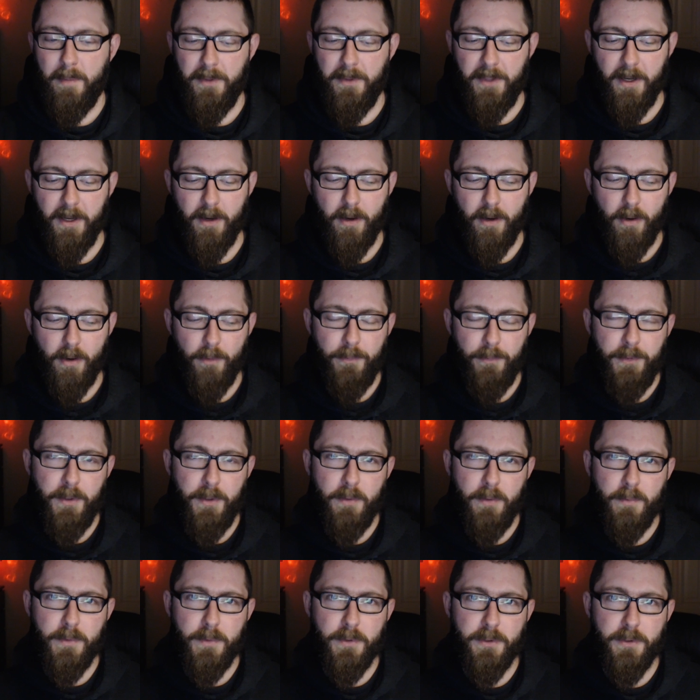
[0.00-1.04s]
but there are a
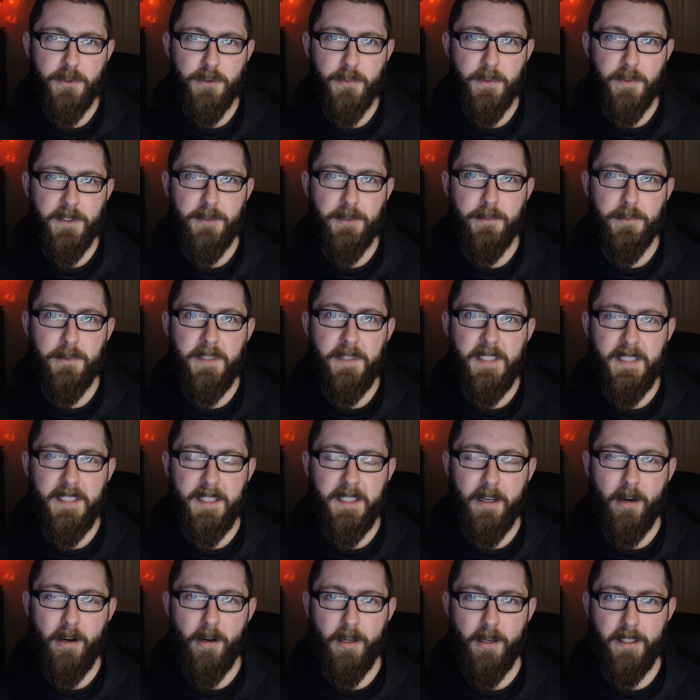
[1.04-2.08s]
few rules which
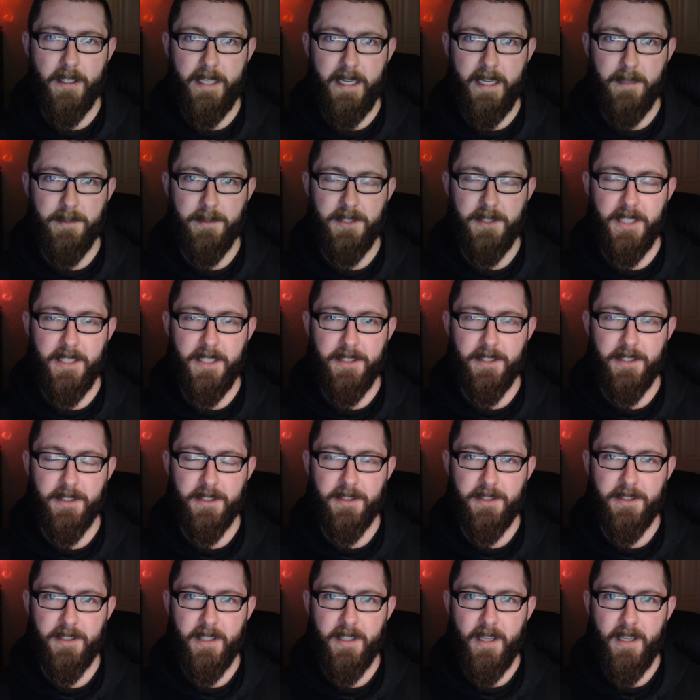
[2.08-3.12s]
really are game
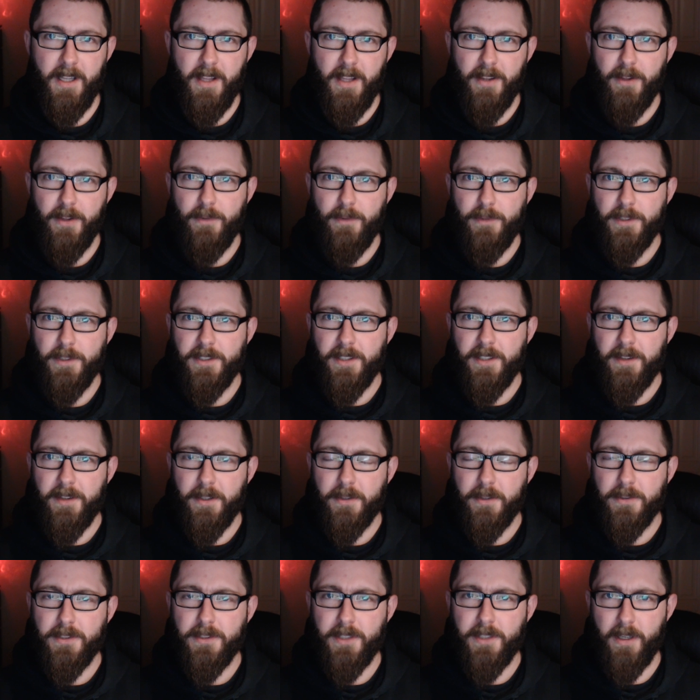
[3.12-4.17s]
changers. The first of
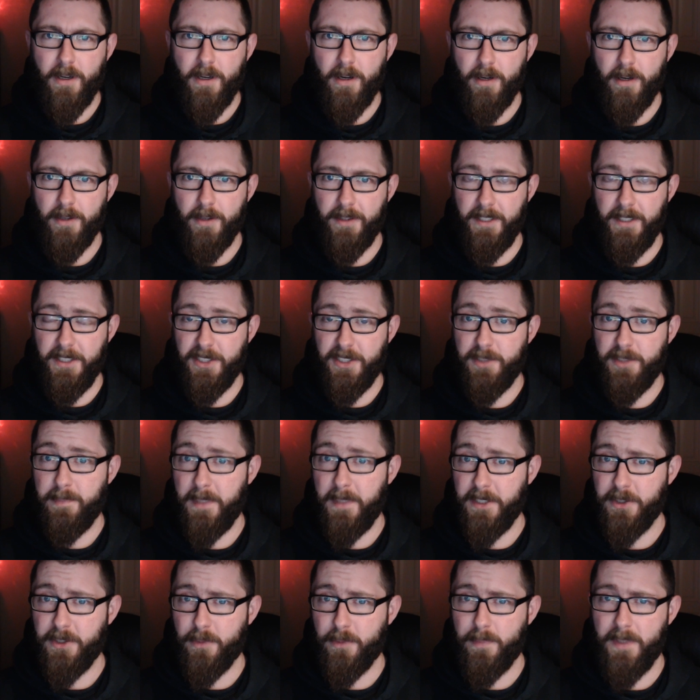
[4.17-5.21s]
those are the
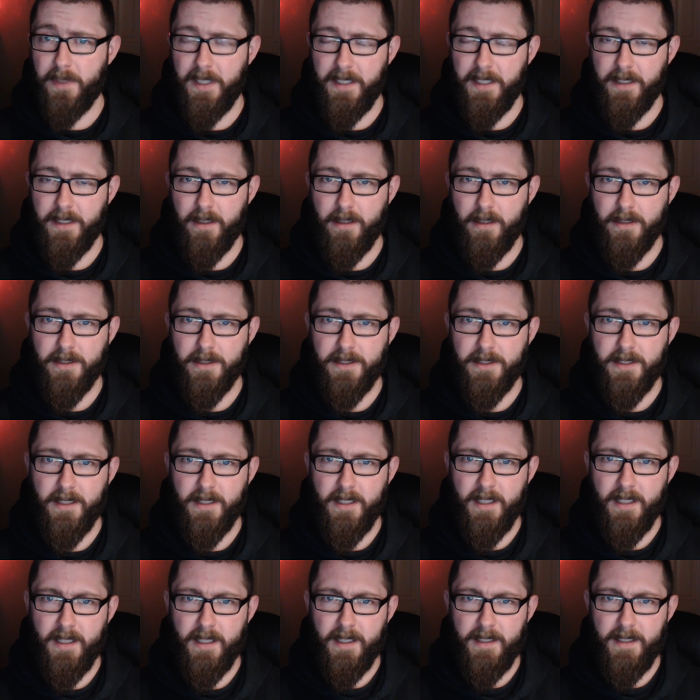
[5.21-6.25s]
special play cards.
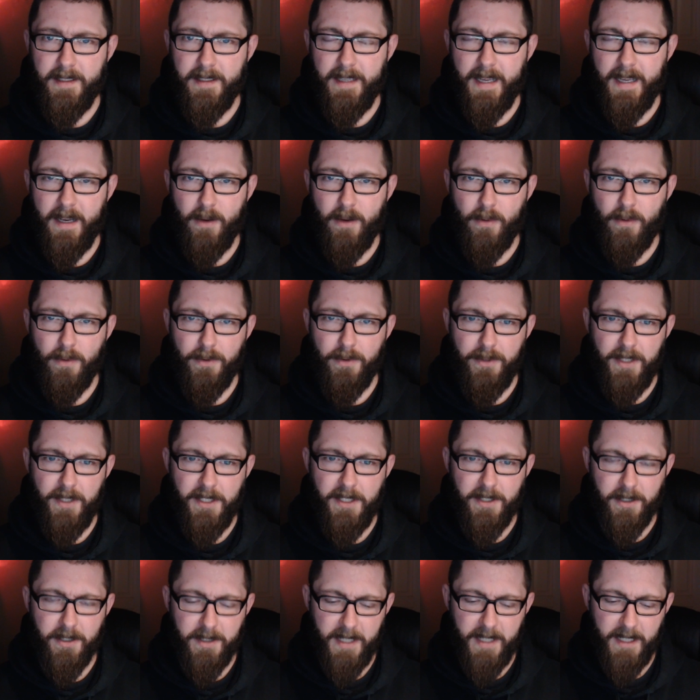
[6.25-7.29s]
Now,
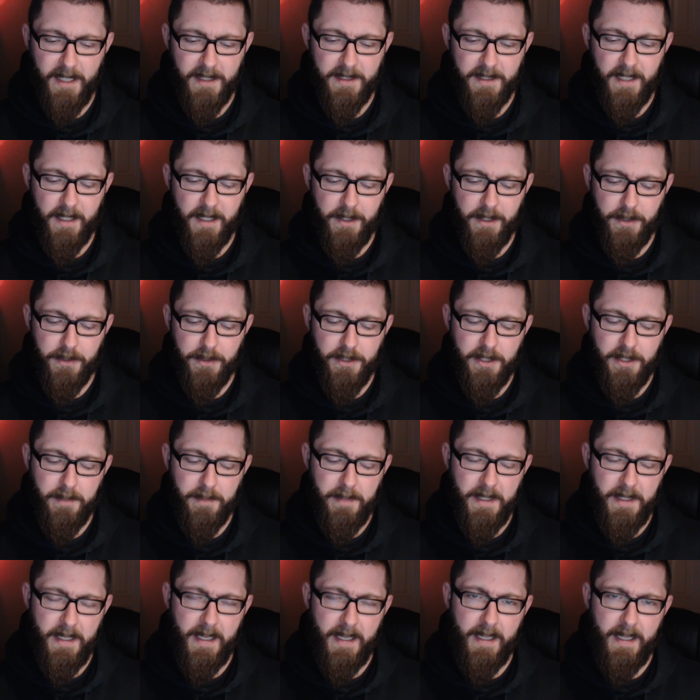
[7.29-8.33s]
these are decks that used to
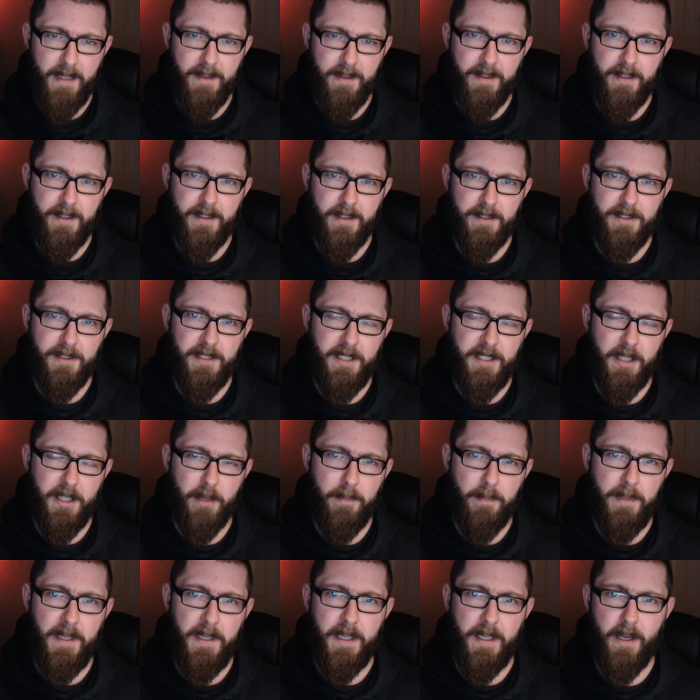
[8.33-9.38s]
be in the
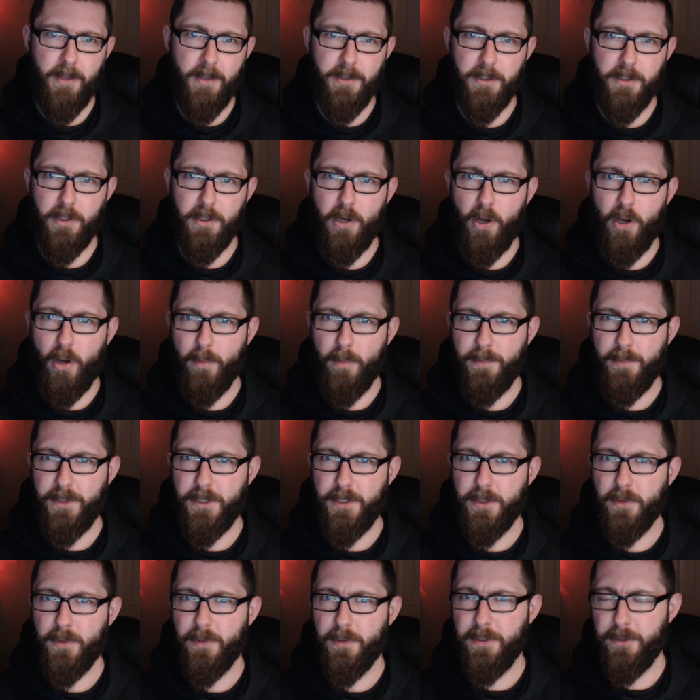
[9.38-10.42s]
CRP under
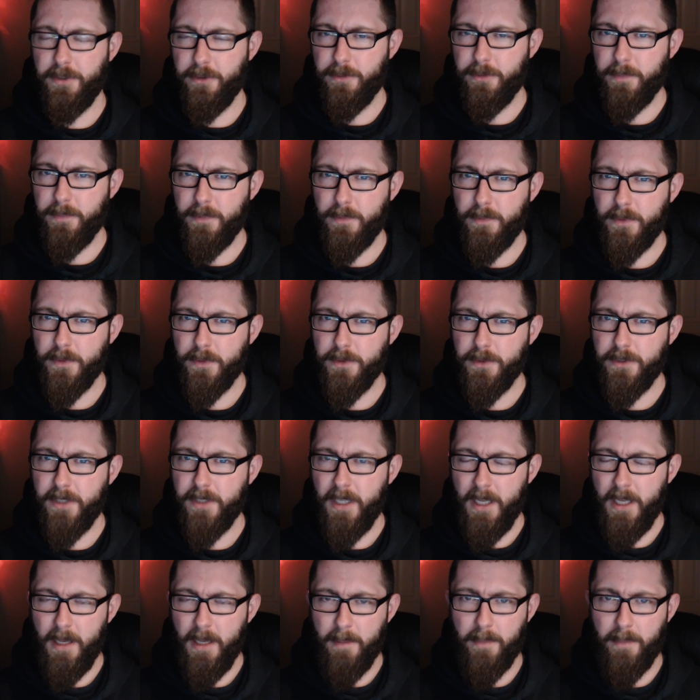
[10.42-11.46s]
optional inducement
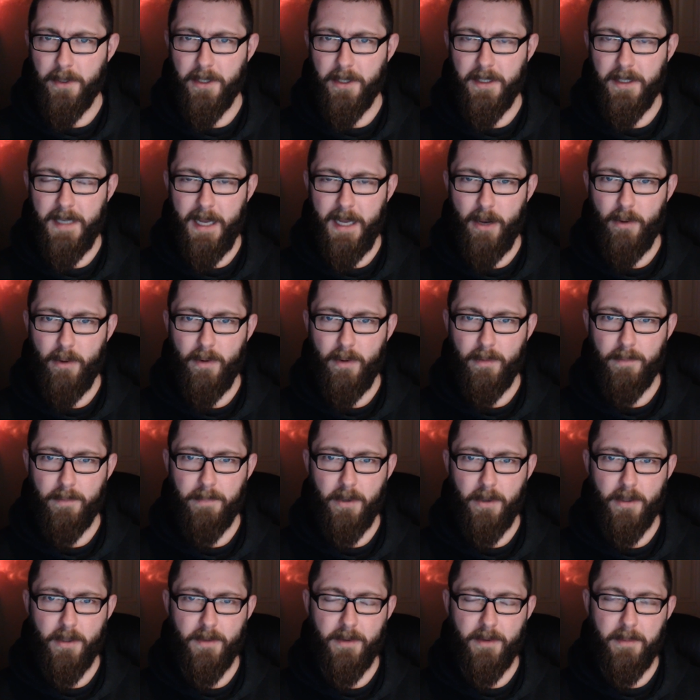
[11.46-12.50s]
rules, but are now
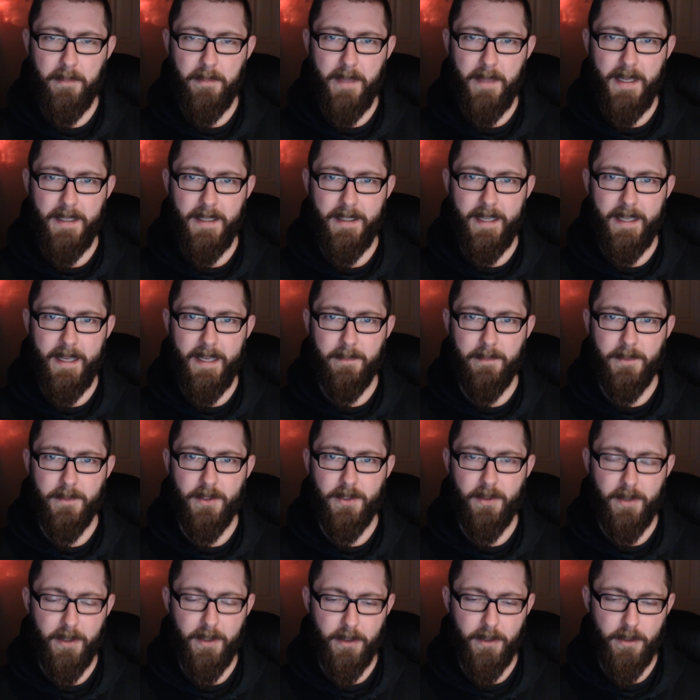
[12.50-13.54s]
part of the main game.
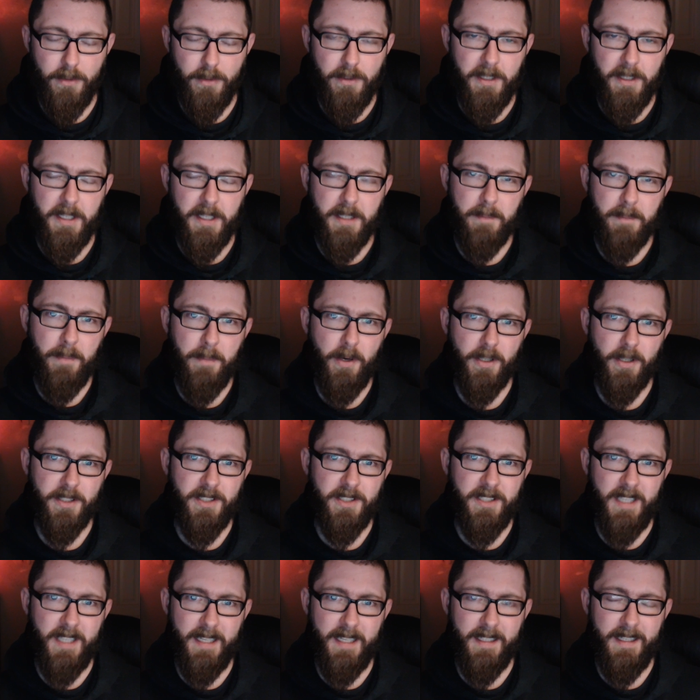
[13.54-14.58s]
So they're included in the
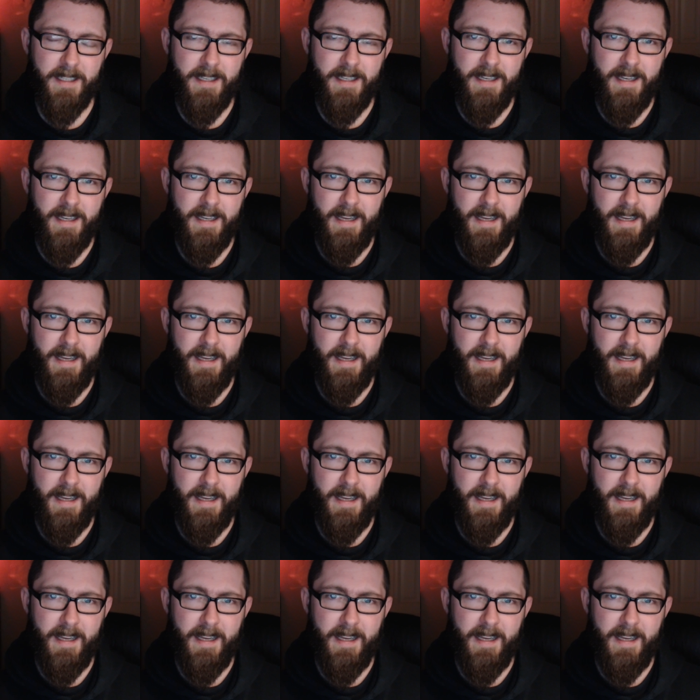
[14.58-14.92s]
box set,